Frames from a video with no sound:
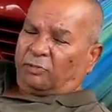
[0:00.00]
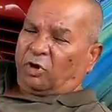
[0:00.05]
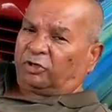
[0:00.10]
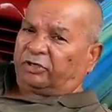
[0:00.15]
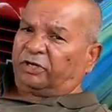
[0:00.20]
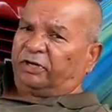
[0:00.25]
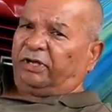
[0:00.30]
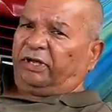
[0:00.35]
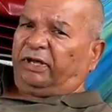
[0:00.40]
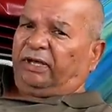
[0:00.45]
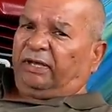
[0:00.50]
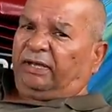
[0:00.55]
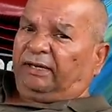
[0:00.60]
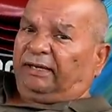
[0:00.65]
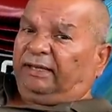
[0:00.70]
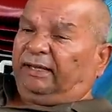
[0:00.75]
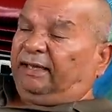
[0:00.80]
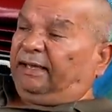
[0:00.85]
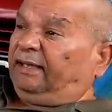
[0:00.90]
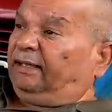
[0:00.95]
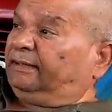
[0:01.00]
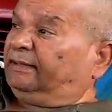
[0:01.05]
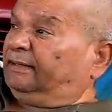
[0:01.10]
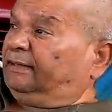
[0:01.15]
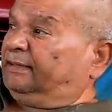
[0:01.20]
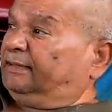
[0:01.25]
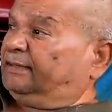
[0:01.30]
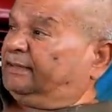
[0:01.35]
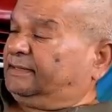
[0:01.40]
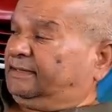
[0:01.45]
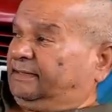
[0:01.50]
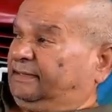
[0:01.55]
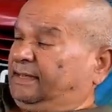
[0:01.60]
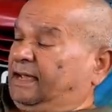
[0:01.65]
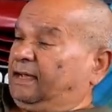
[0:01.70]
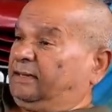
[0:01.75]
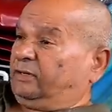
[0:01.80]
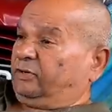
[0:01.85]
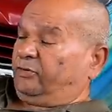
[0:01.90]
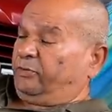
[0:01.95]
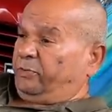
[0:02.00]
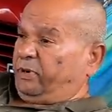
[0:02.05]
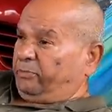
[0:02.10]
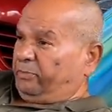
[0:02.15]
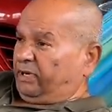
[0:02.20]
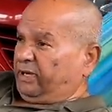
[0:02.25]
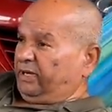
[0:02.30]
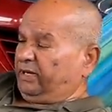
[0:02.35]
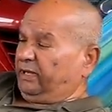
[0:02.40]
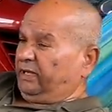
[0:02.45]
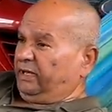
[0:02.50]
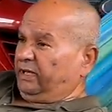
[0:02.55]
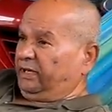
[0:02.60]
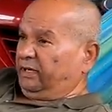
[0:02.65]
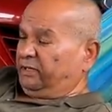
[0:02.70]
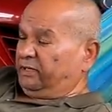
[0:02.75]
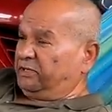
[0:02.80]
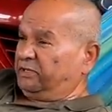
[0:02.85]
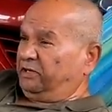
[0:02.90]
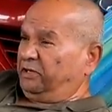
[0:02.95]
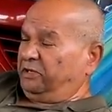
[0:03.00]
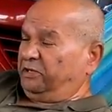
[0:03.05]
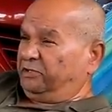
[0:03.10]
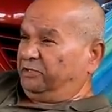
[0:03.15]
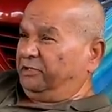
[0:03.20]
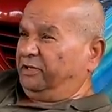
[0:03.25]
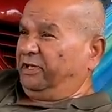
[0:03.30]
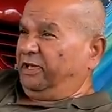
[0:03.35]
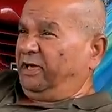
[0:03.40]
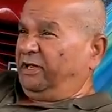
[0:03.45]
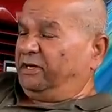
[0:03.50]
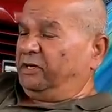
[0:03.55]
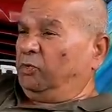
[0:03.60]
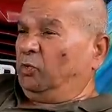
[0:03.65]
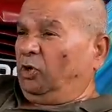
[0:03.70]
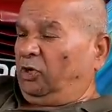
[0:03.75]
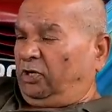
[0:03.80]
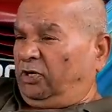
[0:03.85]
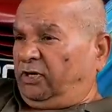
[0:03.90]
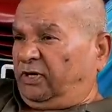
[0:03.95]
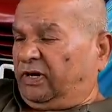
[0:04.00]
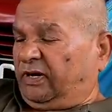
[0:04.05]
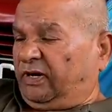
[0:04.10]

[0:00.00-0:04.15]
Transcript: But in the 80s, I could remember in the 80s, in the early 81.